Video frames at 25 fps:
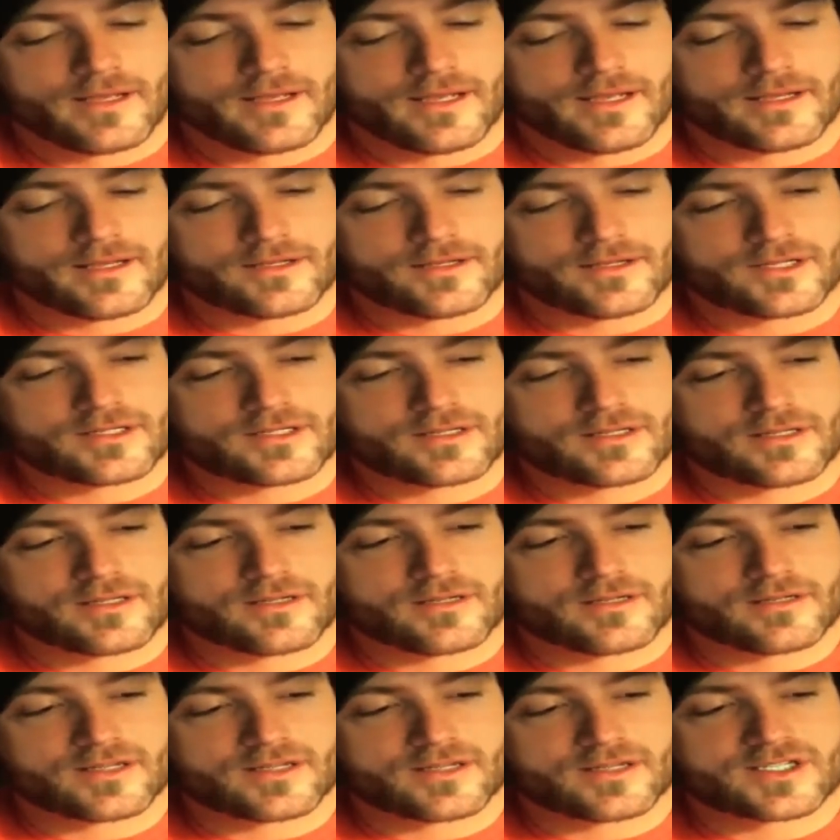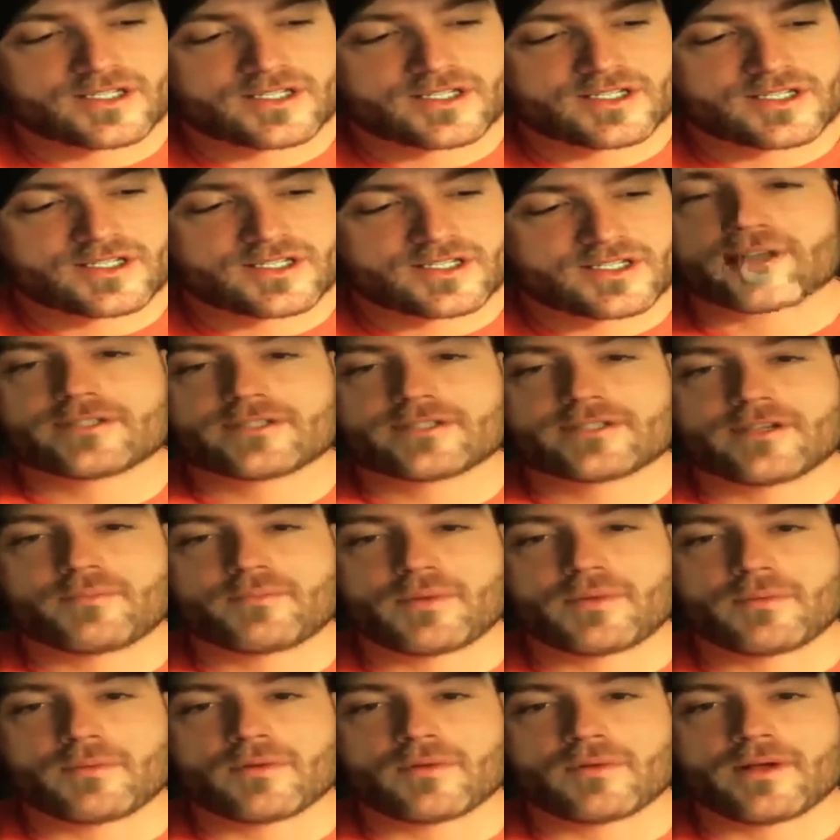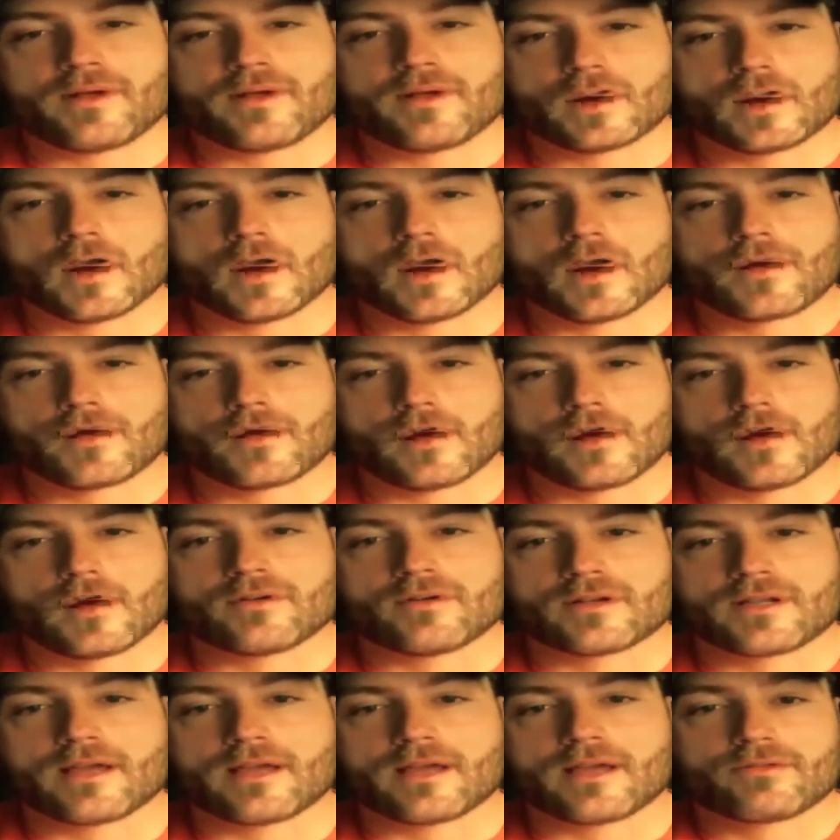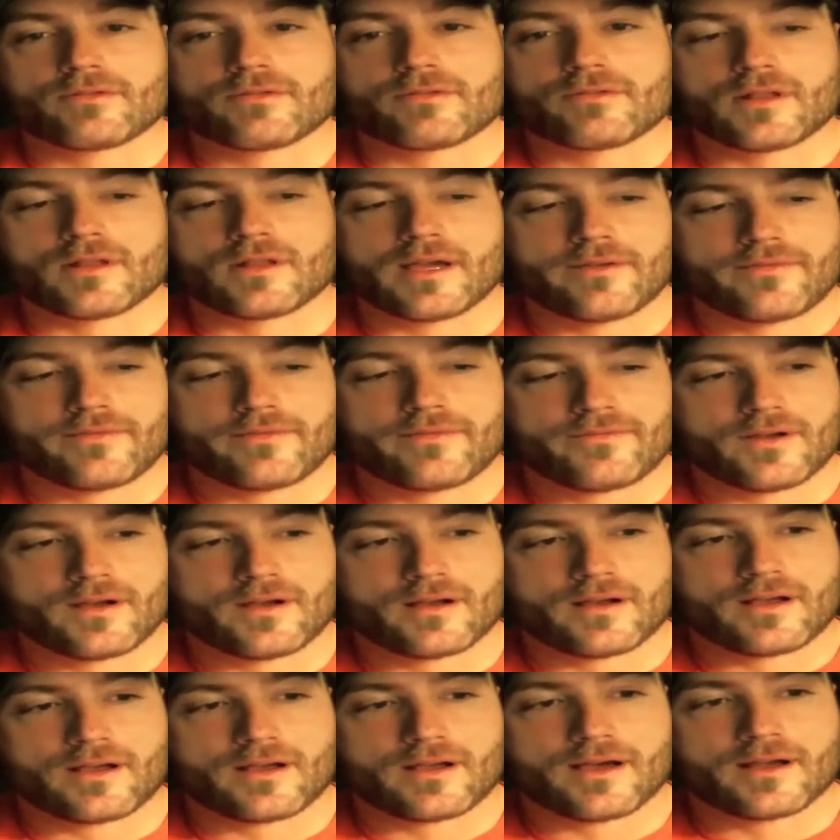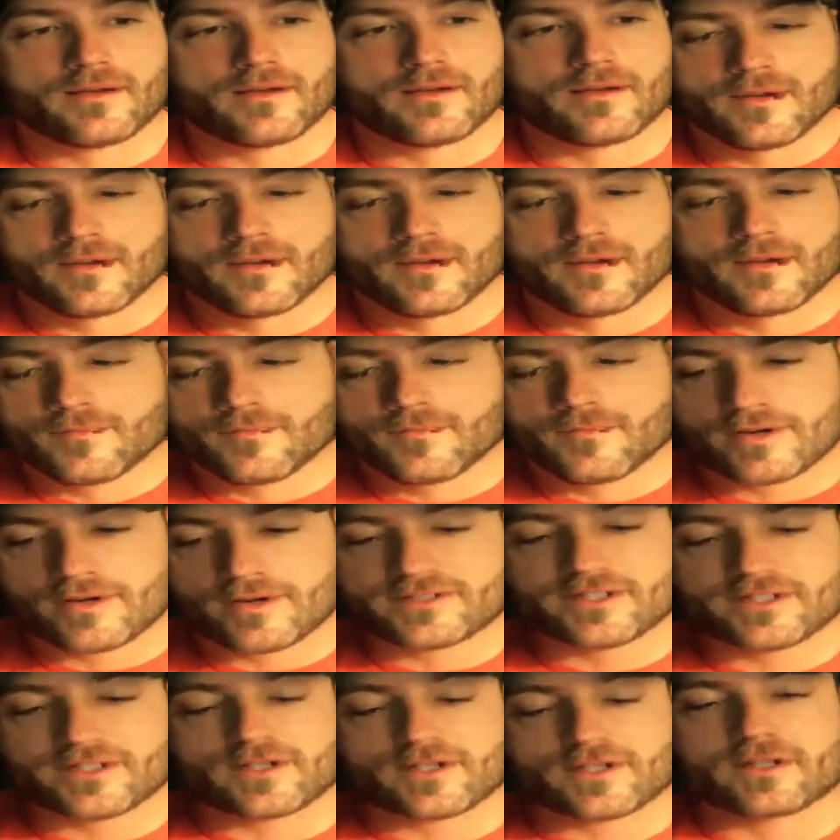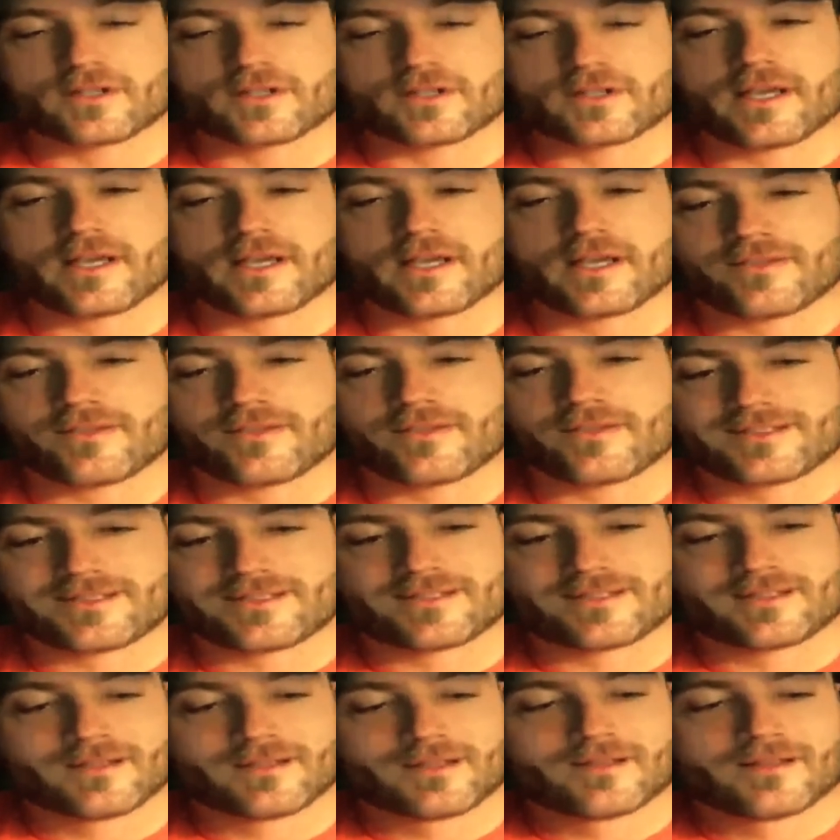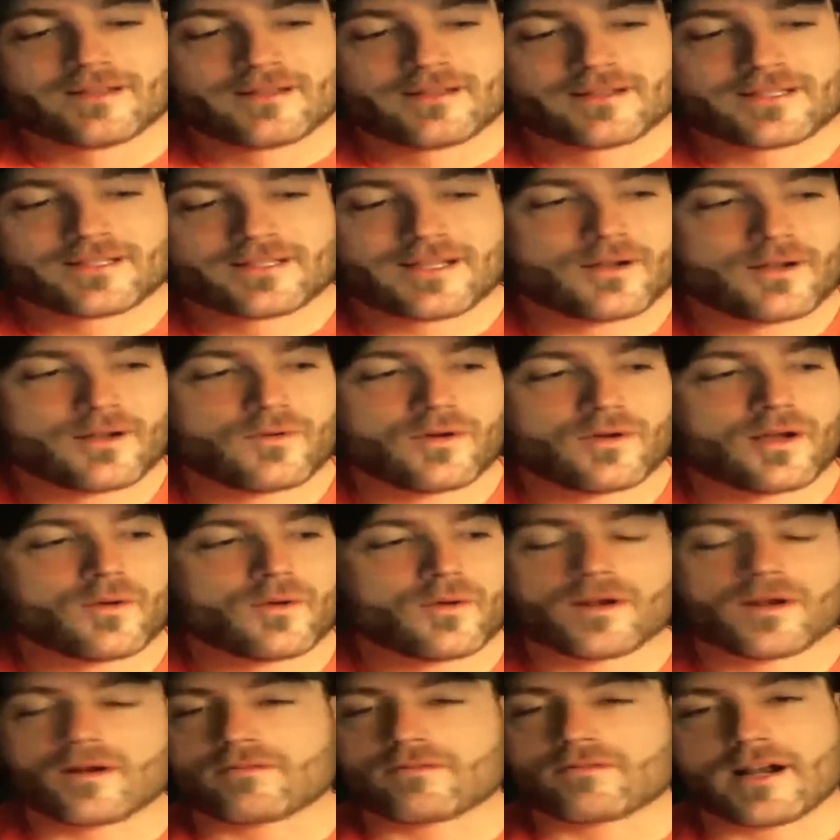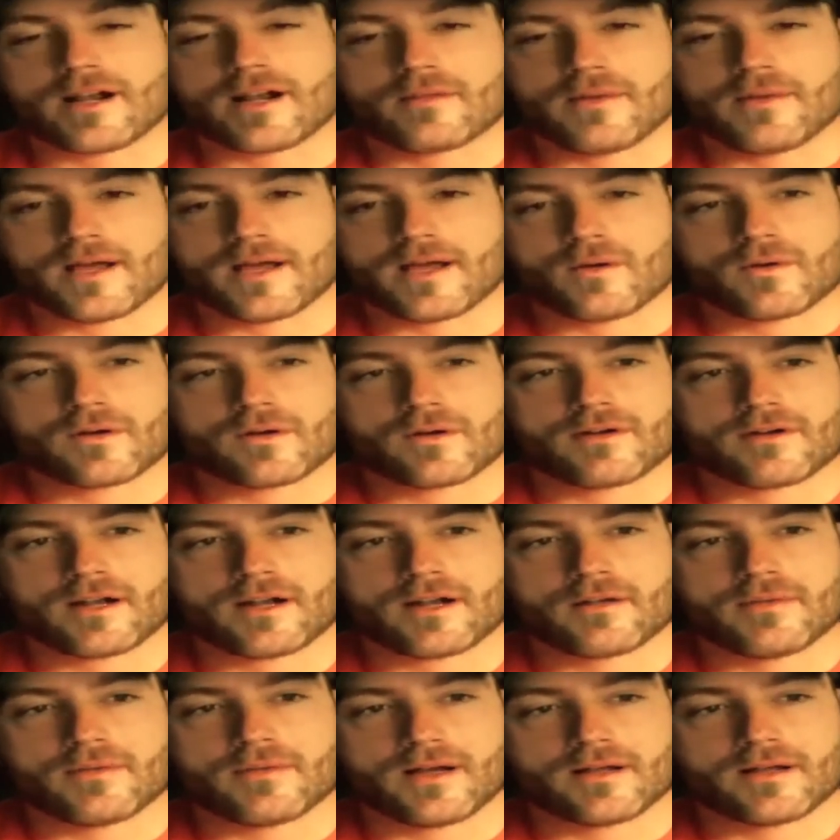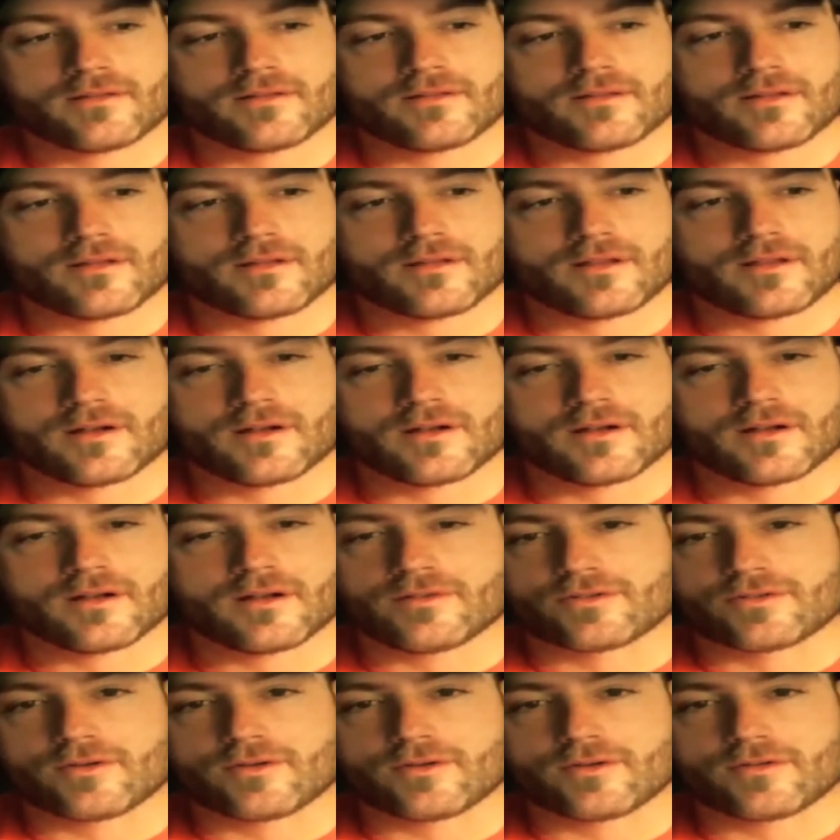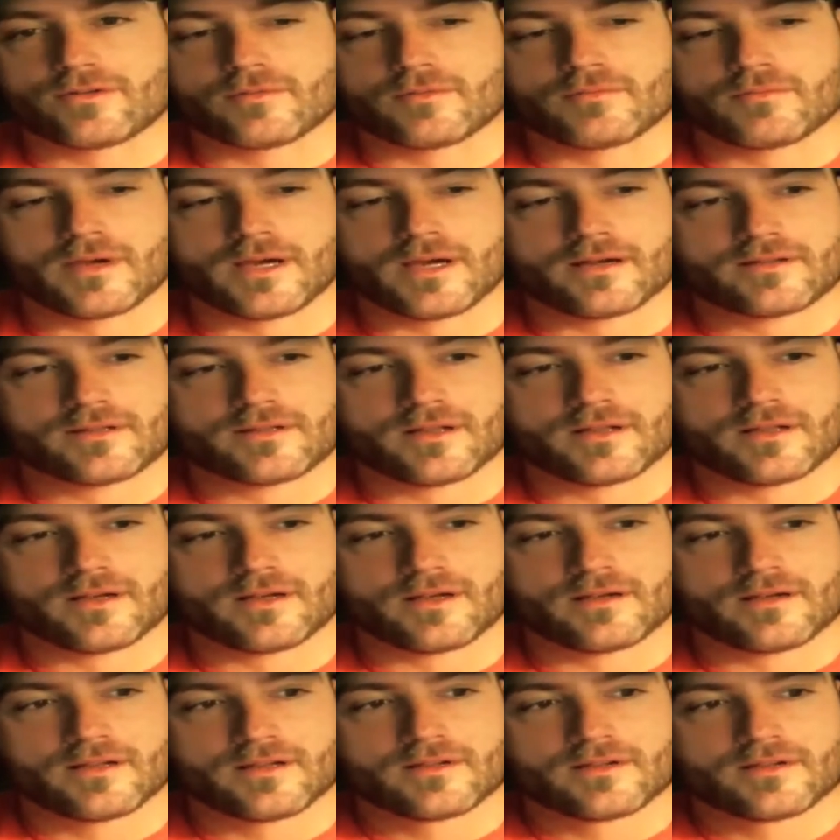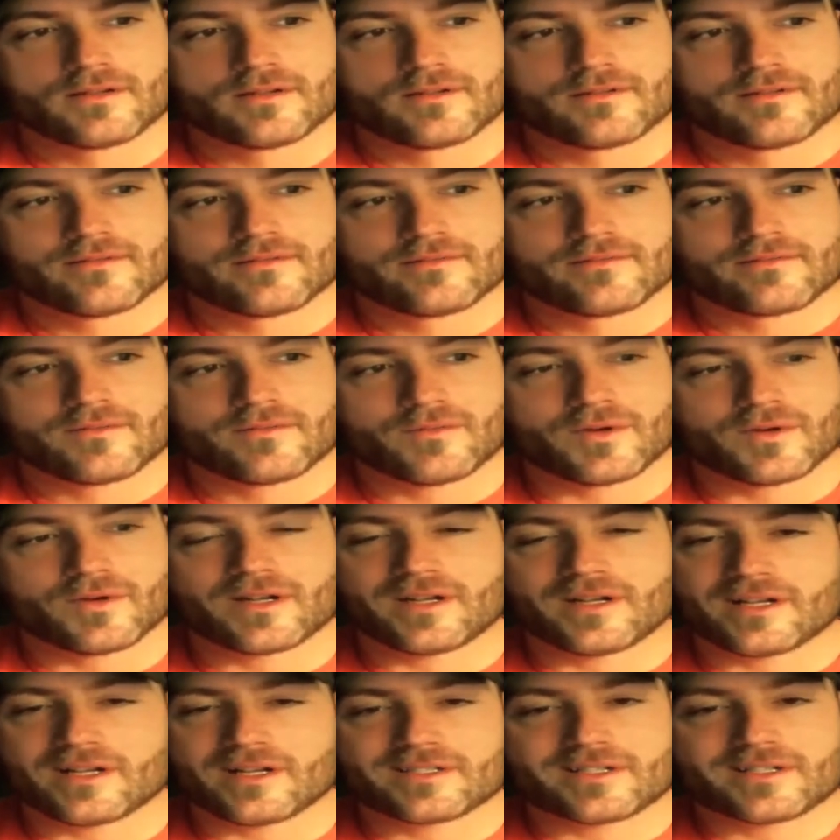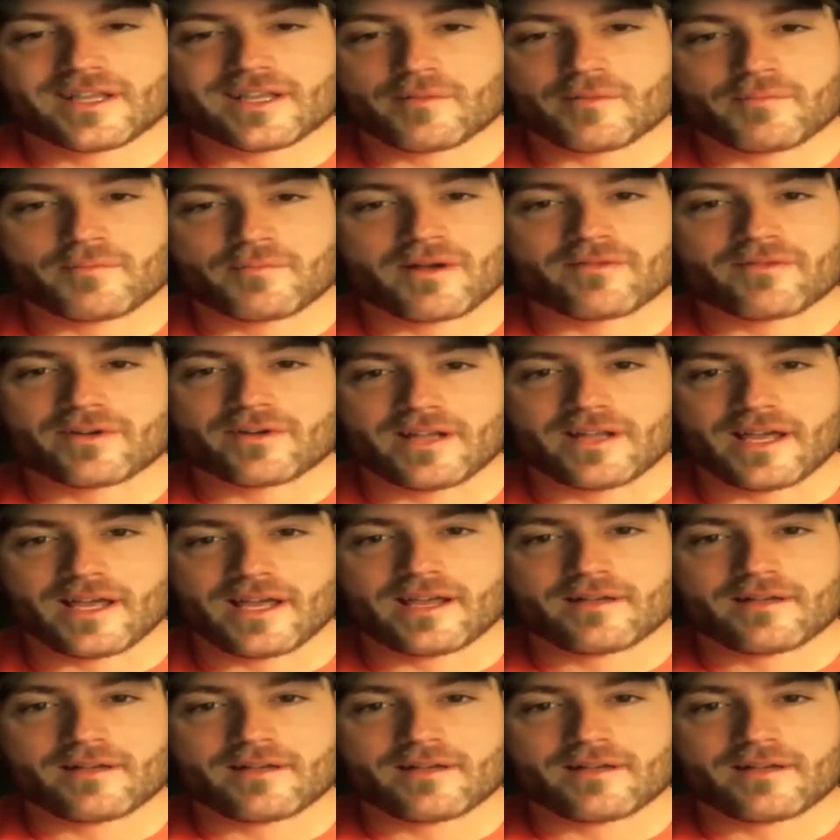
and just the simple things that people have to go through and get through life kind of brings us all together, and it's kind of what I want to write about. I want to write about the truth about what it is to get up every day